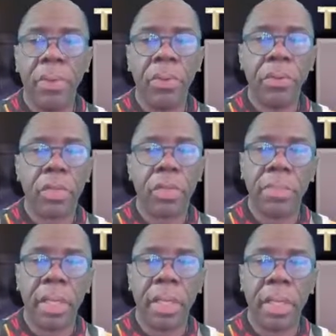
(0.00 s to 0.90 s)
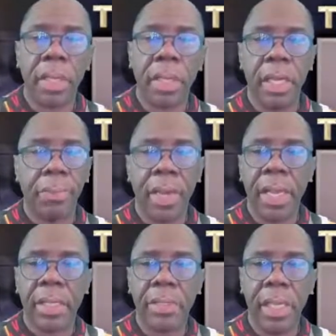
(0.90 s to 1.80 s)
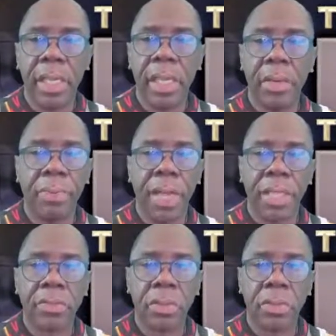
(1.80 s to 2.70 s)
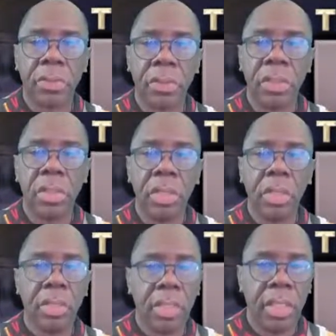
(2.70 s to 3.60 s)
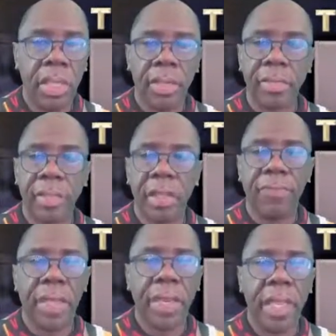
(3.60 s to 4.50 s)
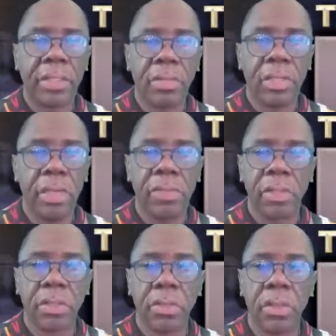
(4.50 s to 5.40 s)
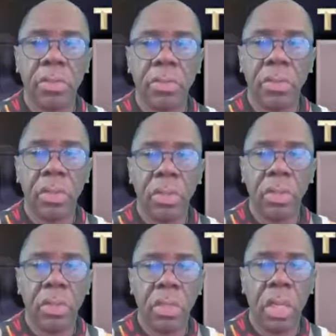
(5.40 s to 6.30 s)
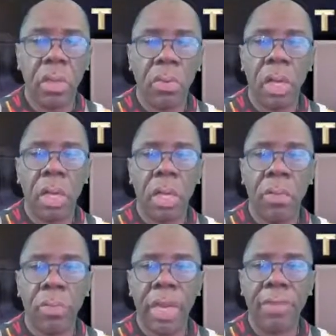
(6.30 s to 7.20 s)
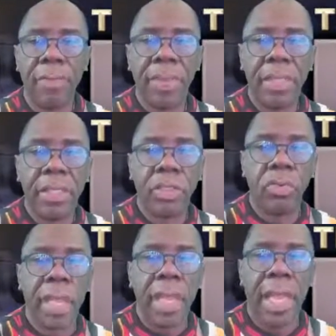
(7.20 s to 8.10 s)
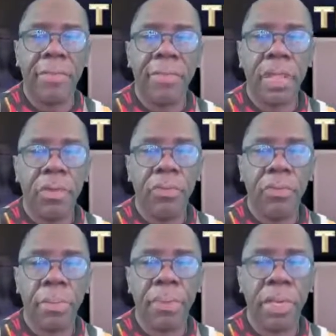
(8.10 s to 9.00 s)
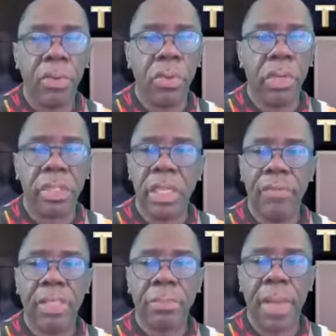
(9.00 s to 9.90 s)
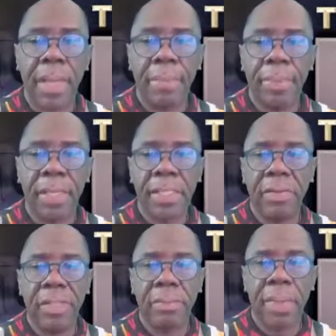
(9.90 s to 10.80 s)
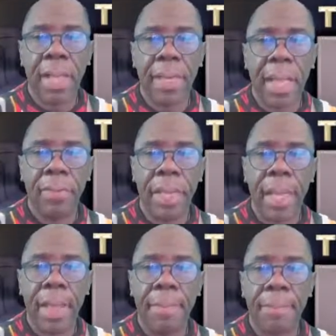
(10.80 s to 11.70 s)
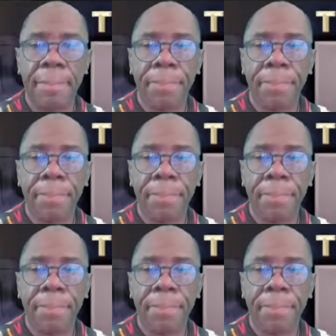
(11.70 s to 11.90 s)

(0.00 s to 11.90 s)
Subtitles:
on who talked about the enterprise. King Enterprise was on. TLC Financial, he was on. Whatever business you have, we can bring you on Pick TV spotlight. We had